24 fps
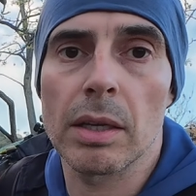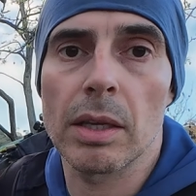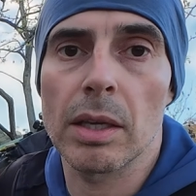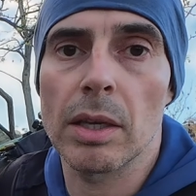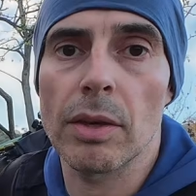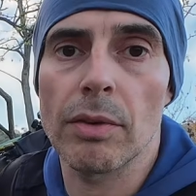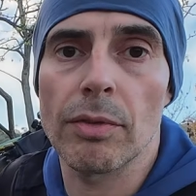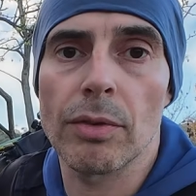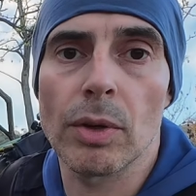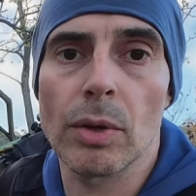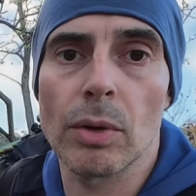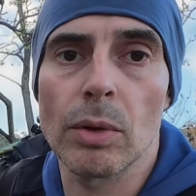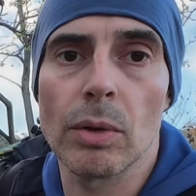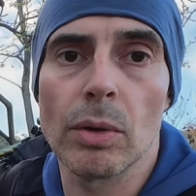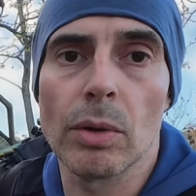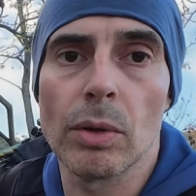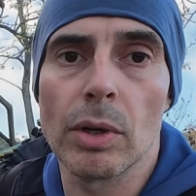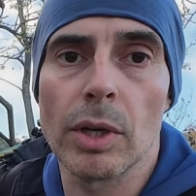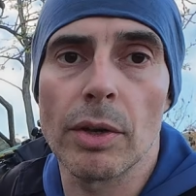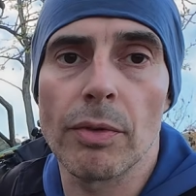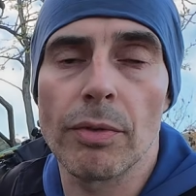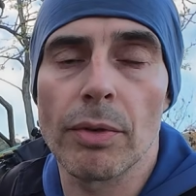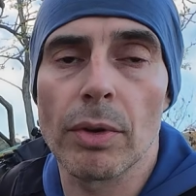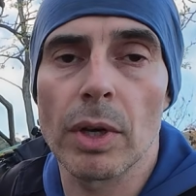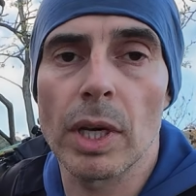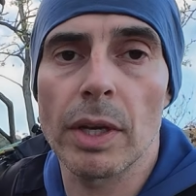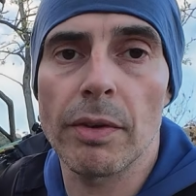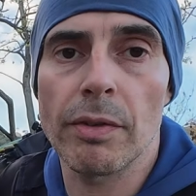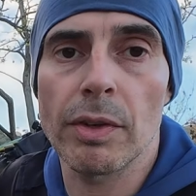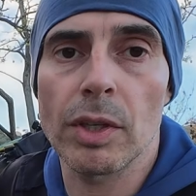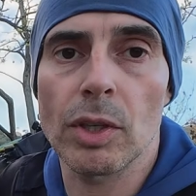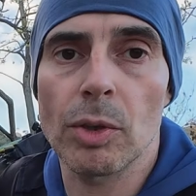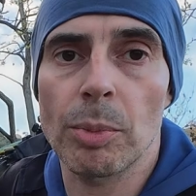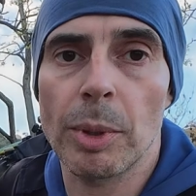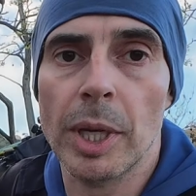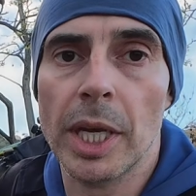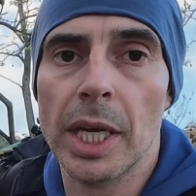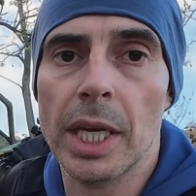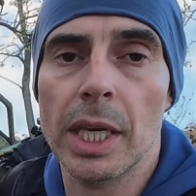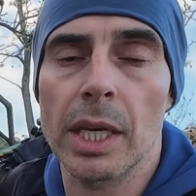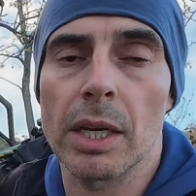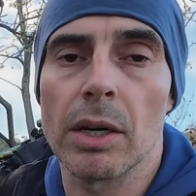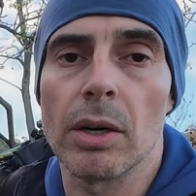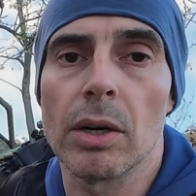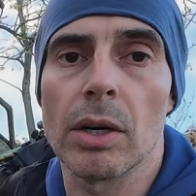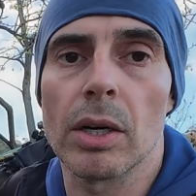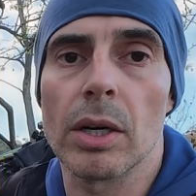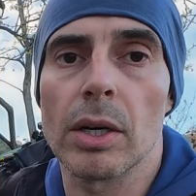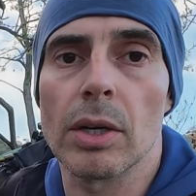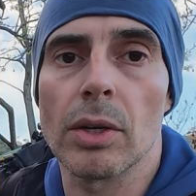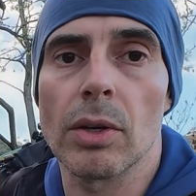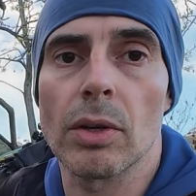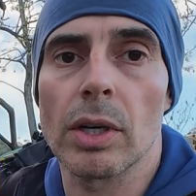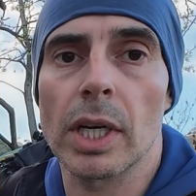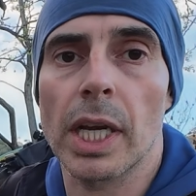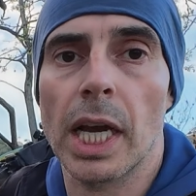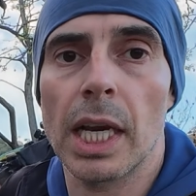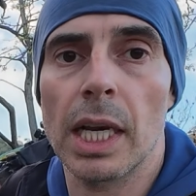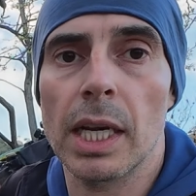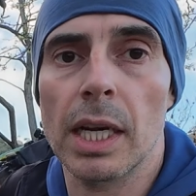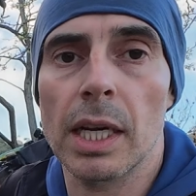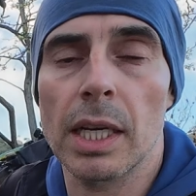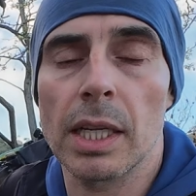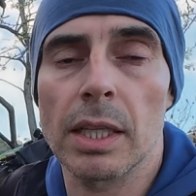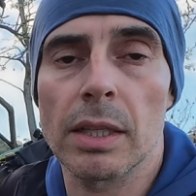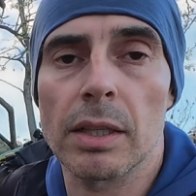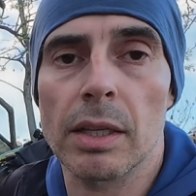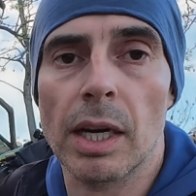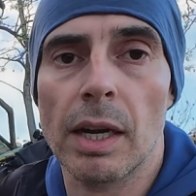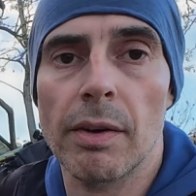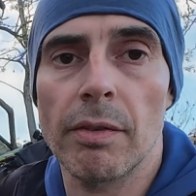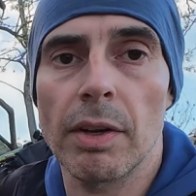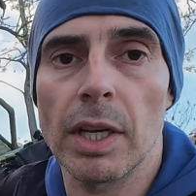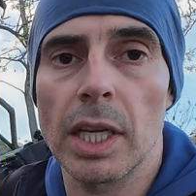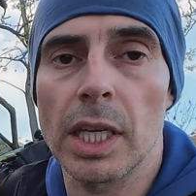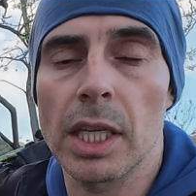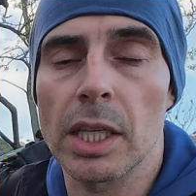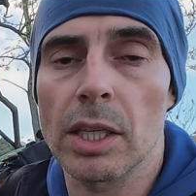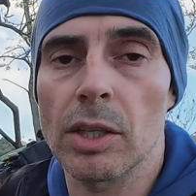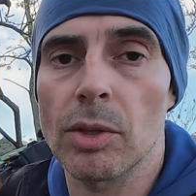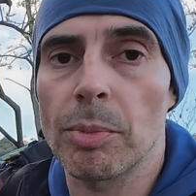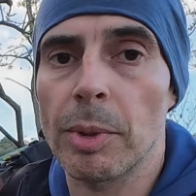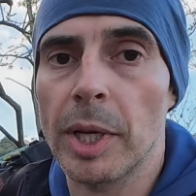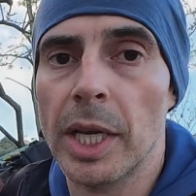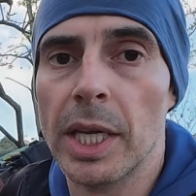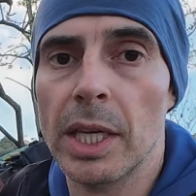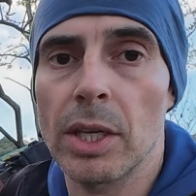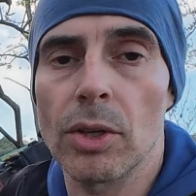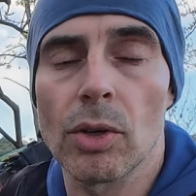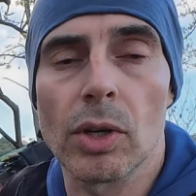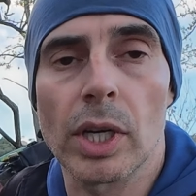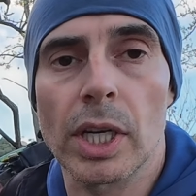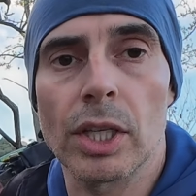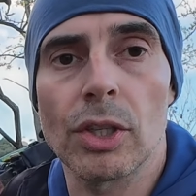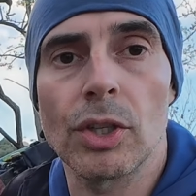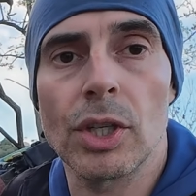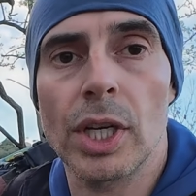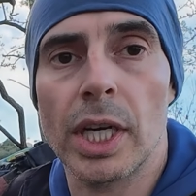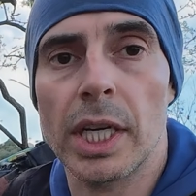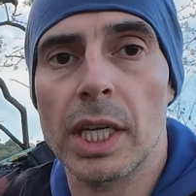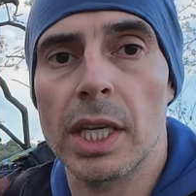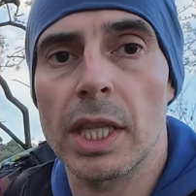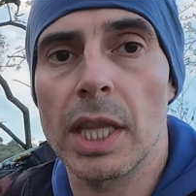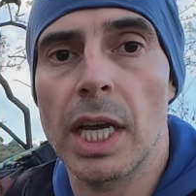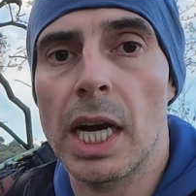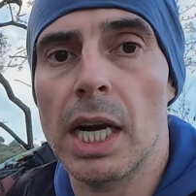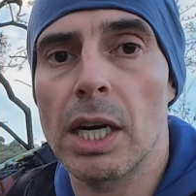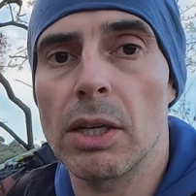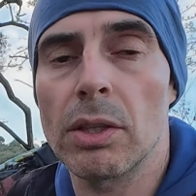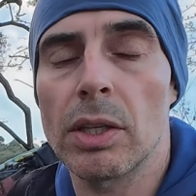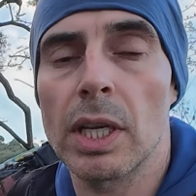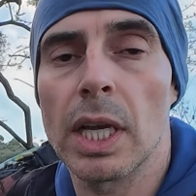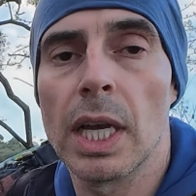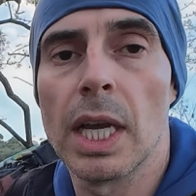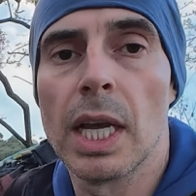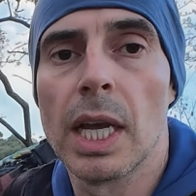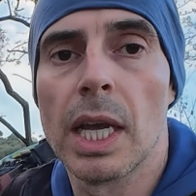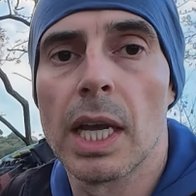if you live in Spain or you're currently traveling in Spain, you can check it out.